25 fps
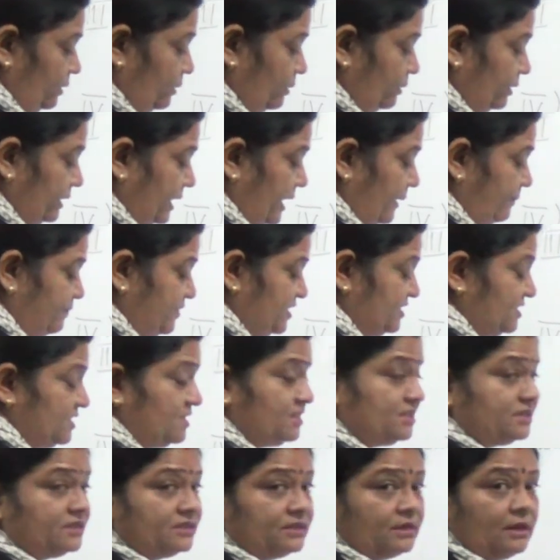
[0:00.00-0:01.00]
okay, this
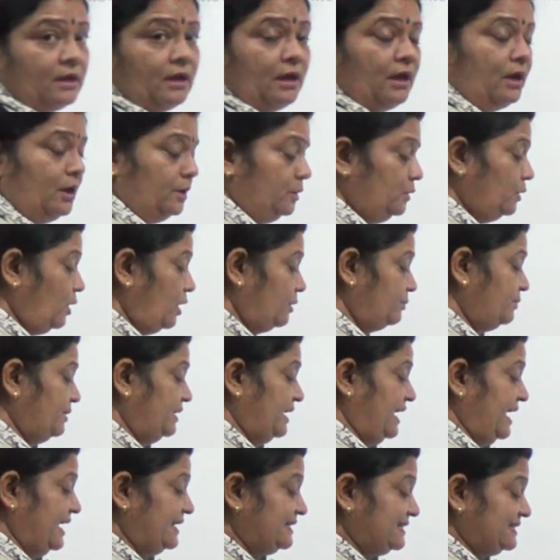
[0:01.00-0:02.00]
is normal
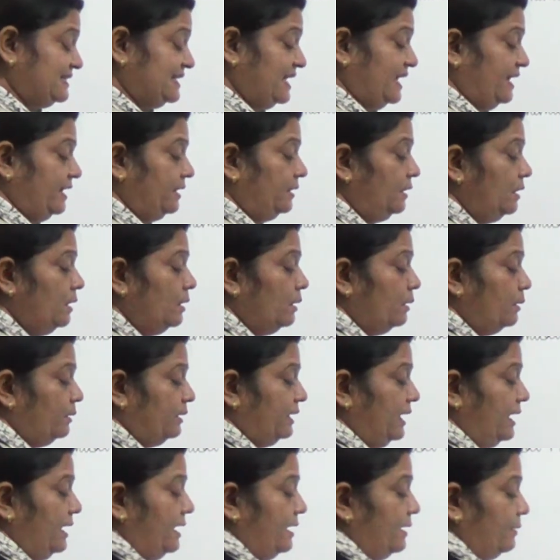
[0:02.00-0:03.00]
hexane,
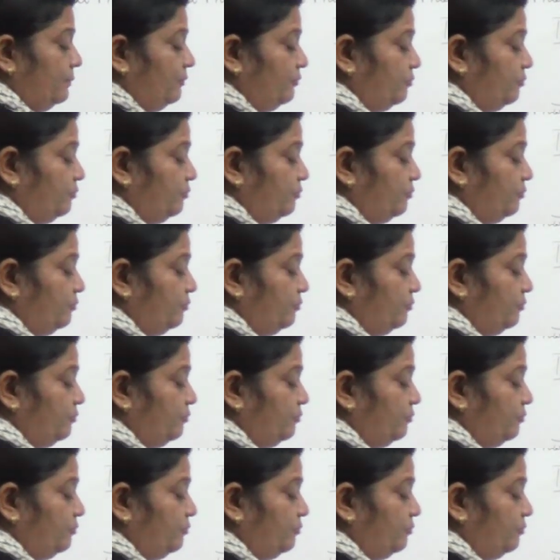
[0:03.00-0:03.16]
okay,